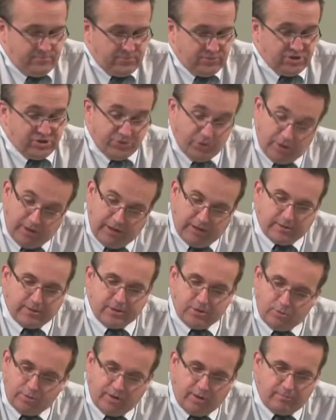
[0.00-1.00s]
Study it.
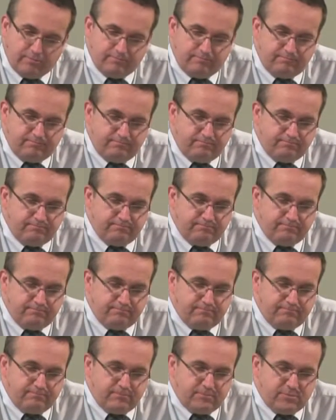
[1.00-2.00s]
Deal with it.
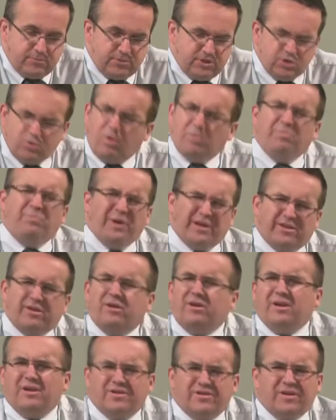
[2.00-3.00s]
Do you know what
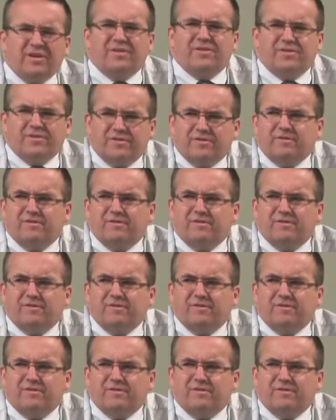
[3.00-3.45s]
bitterness is?